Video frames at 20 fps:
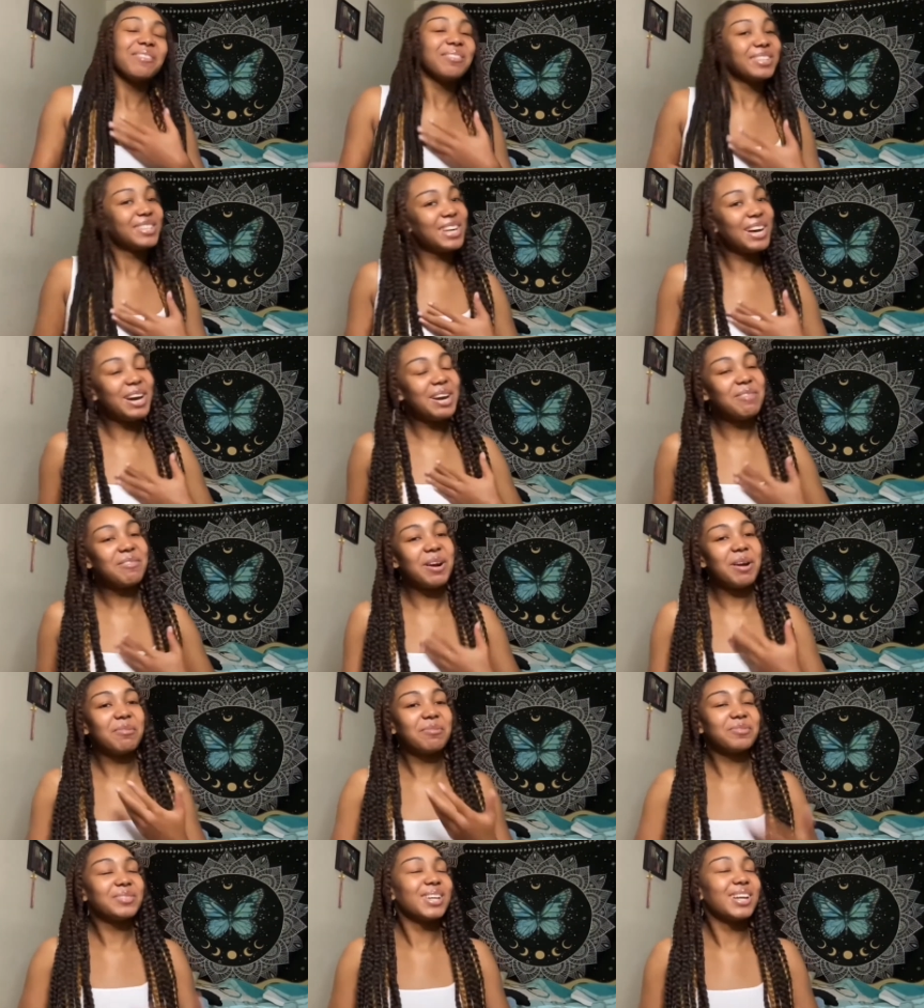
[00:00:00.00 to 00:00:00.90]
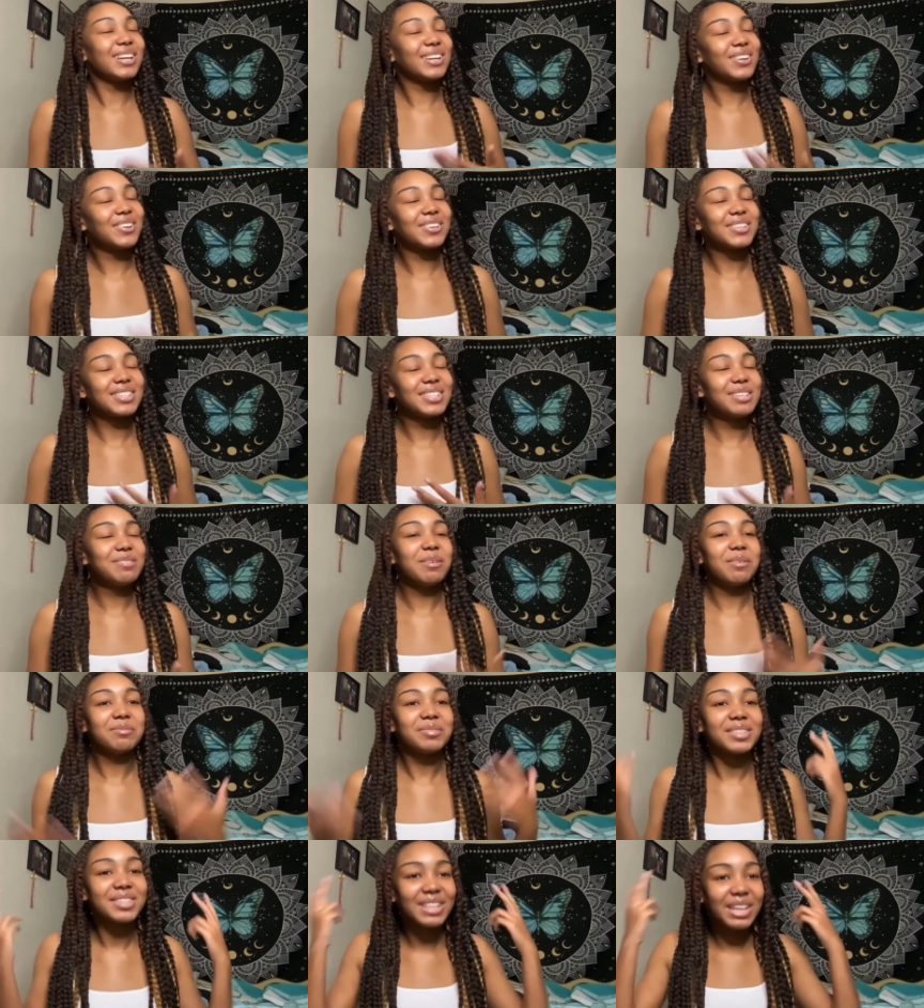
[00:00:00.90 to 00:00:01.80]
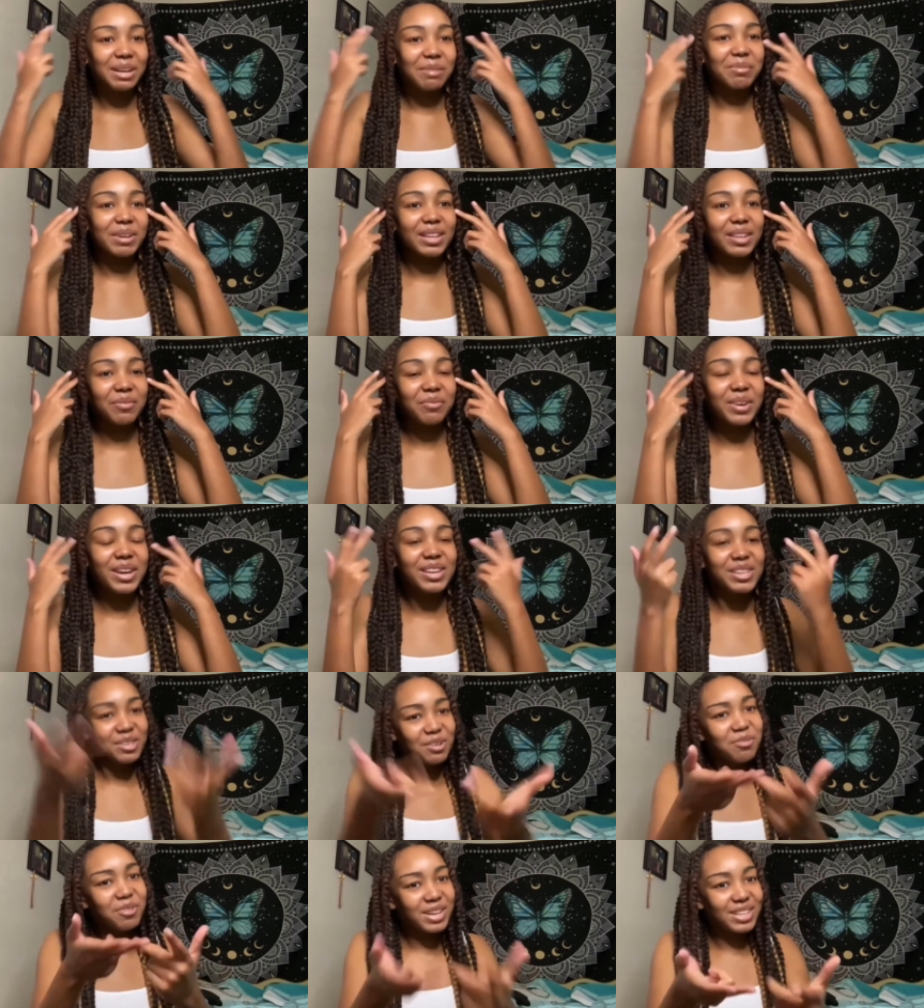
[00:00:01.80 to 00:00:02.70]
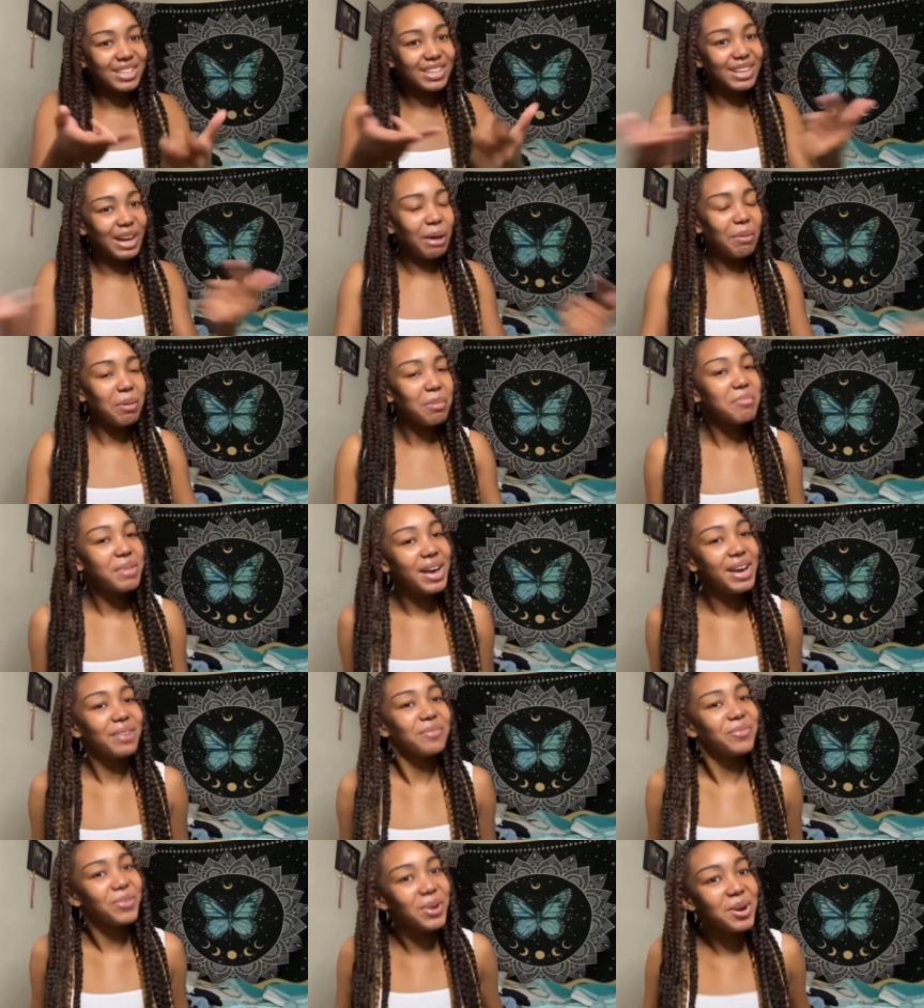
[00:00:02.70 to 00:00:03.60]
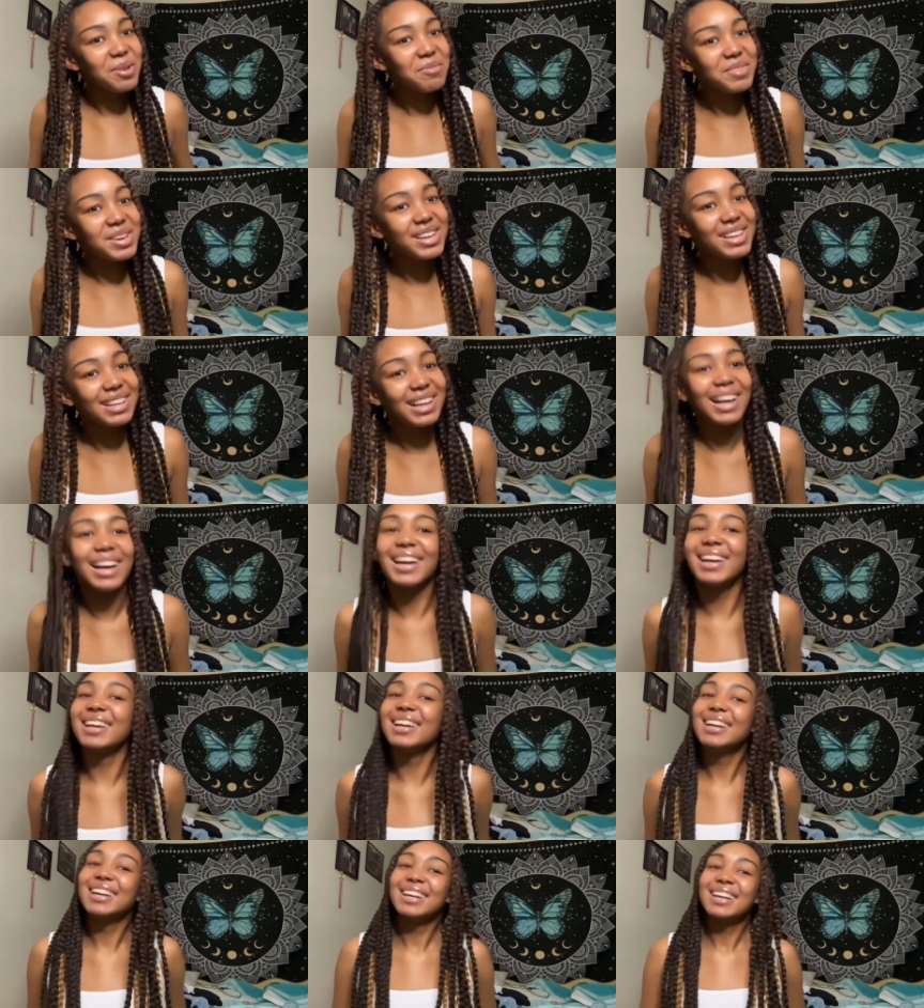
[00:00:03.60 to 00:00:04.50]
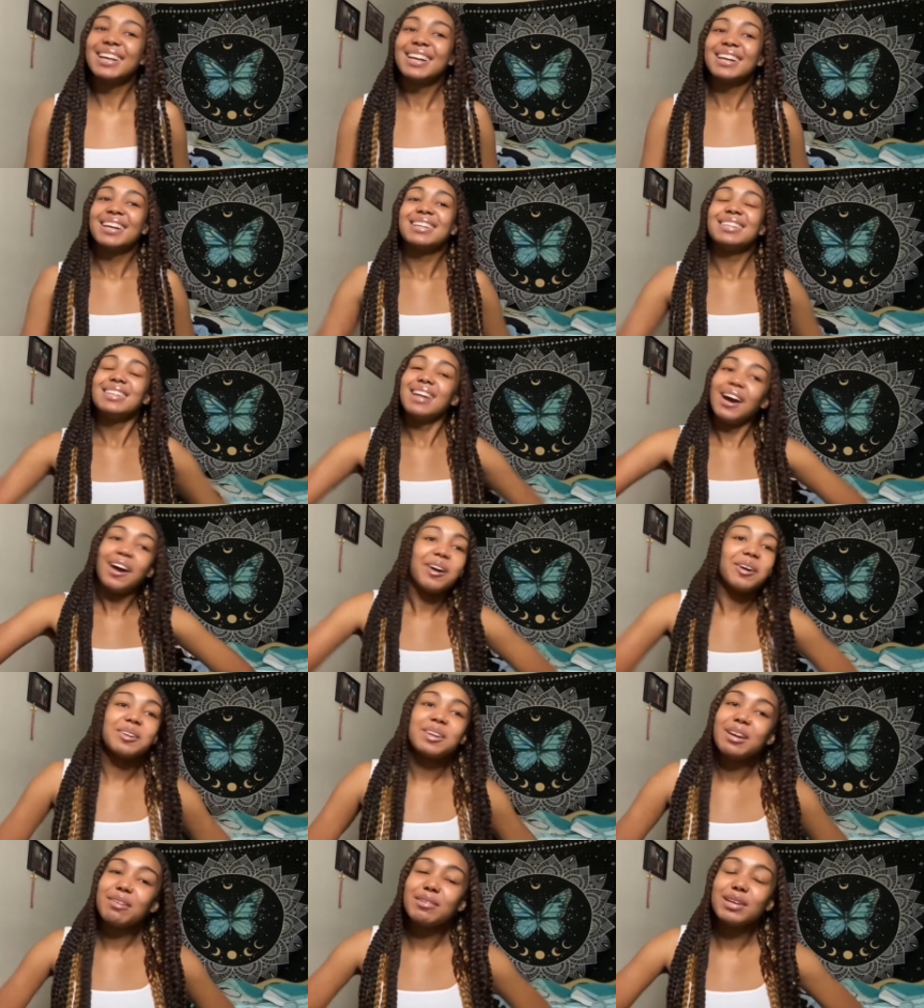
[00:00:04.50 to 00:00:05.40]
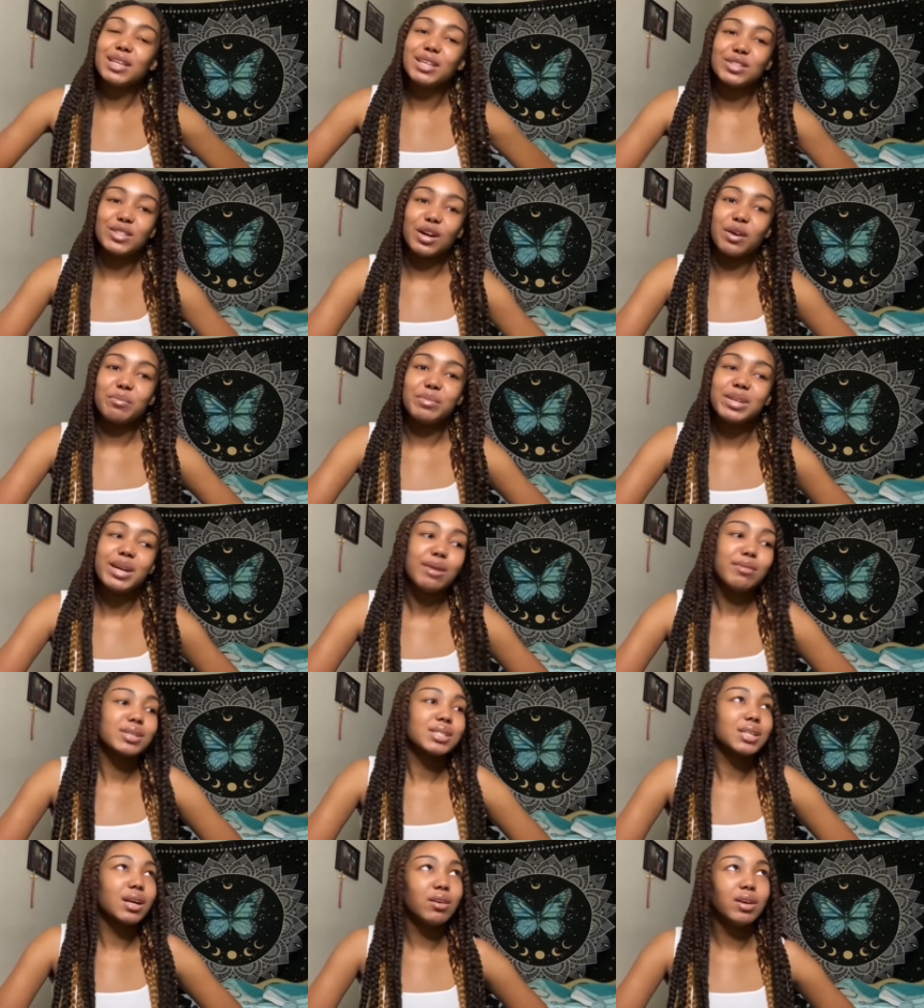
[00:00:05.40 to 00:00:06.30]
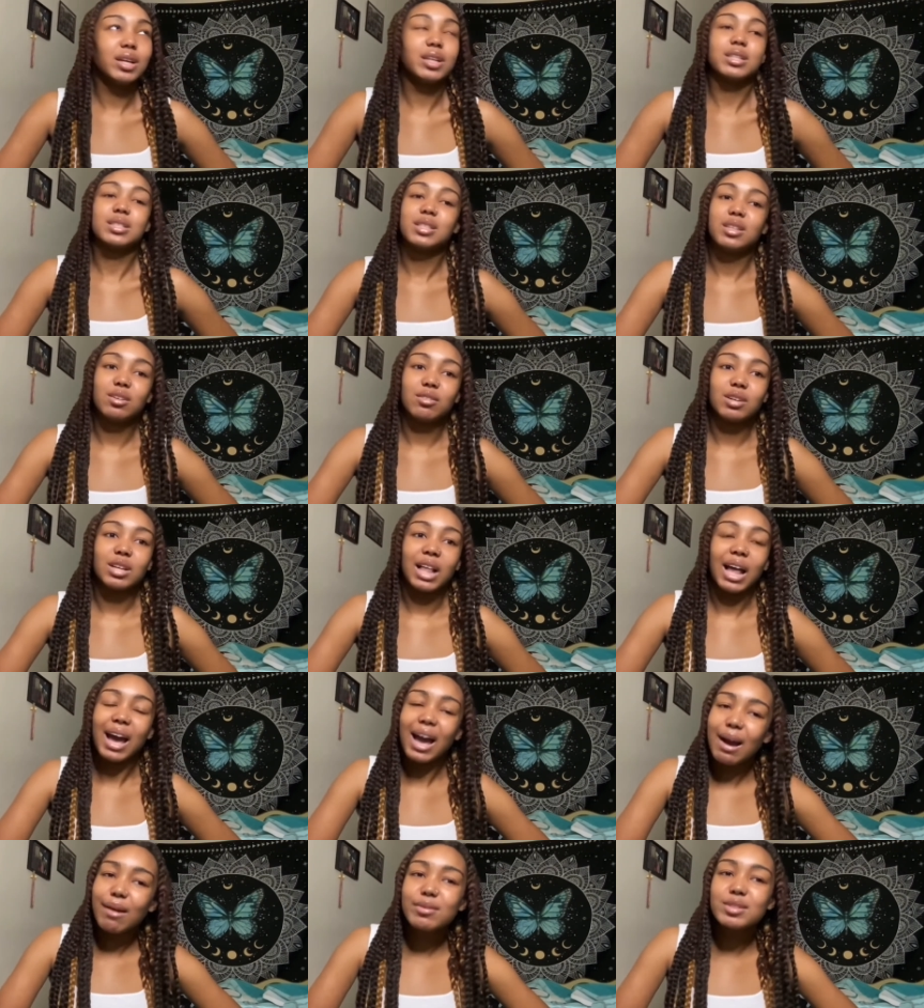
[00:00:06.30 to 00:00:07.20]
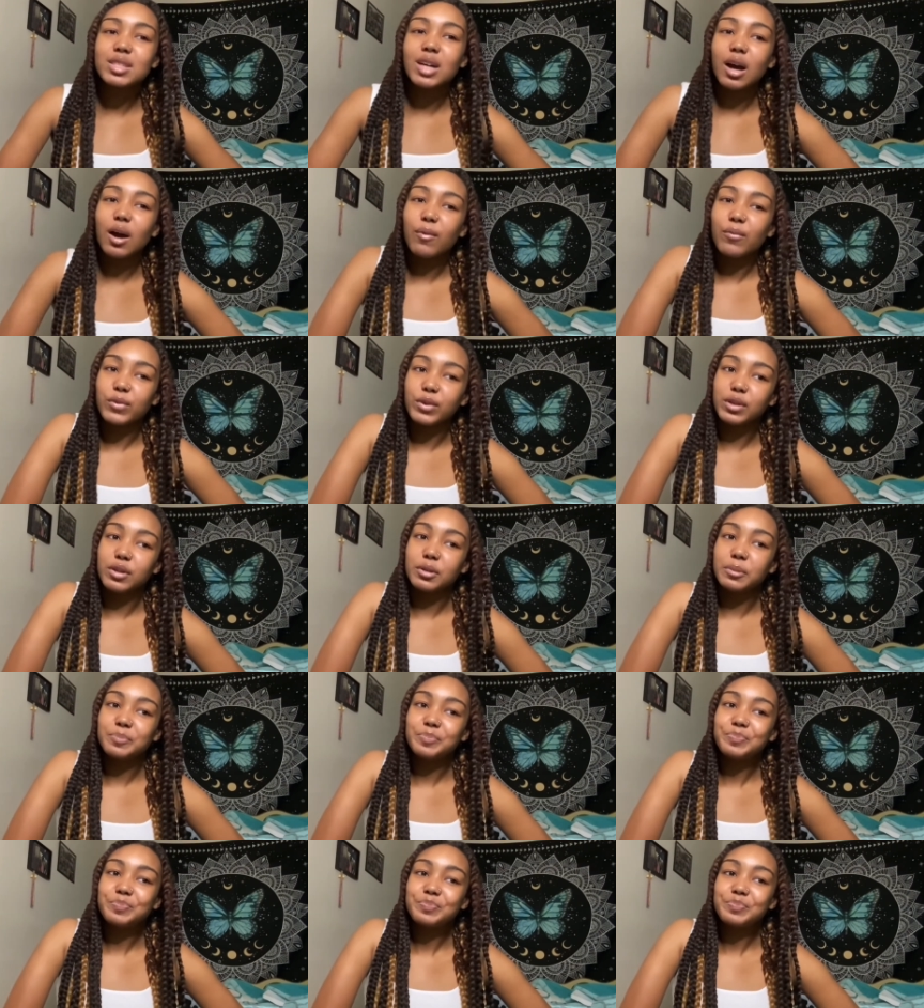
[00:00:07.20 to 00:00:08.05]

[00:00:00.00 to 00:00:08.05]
time I'm trying to go to sleep, I'm just thinking about the fact you wasn't coming back for me. Like, y'all, that really drove me. That was so inconsiderate. Like, how would y'all feel